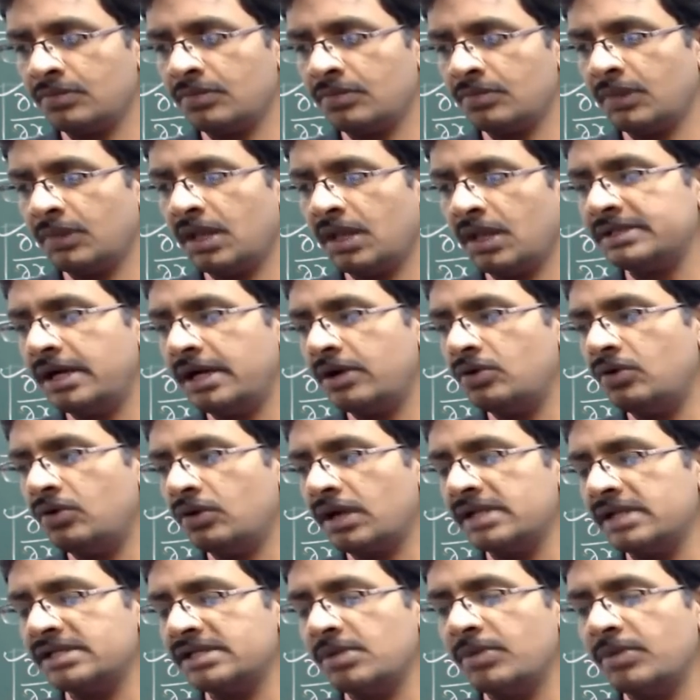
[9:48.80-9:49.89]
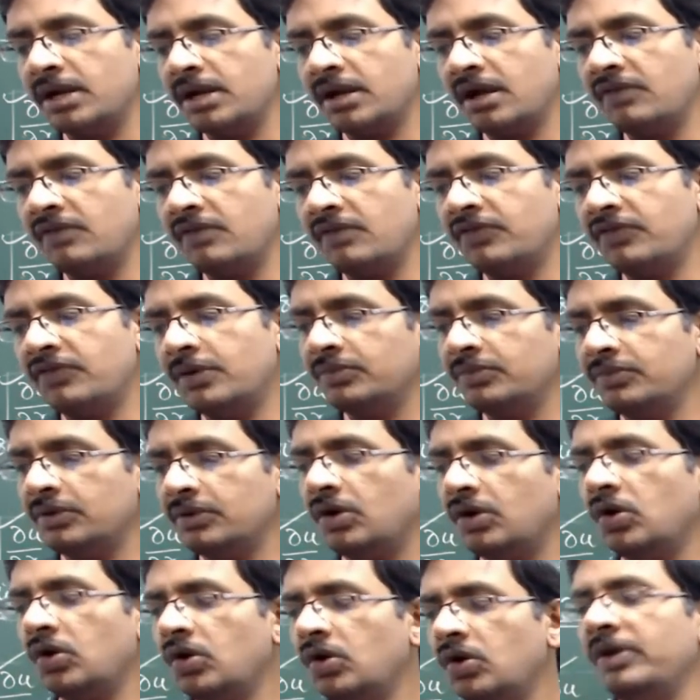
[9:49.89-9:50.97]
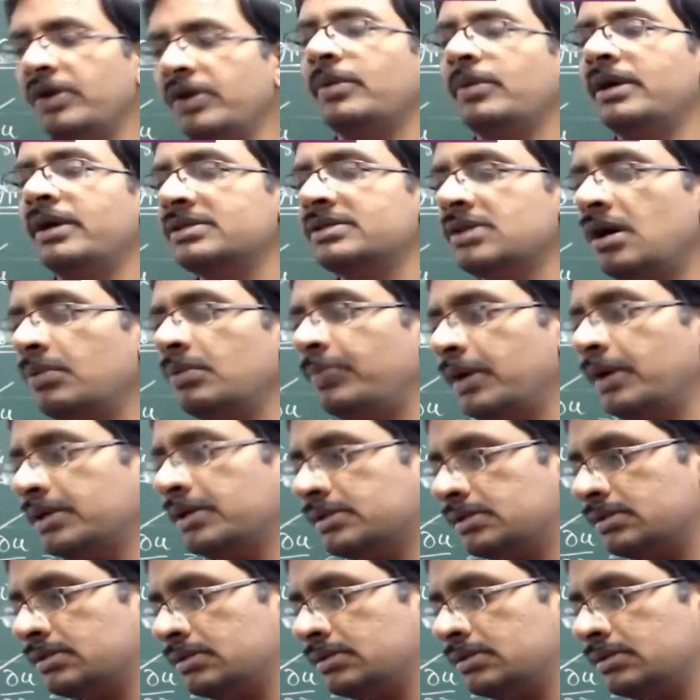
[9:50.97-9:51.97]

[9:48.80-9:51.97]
Yes or no? Can somebody confirm? I hope everybody is on pace.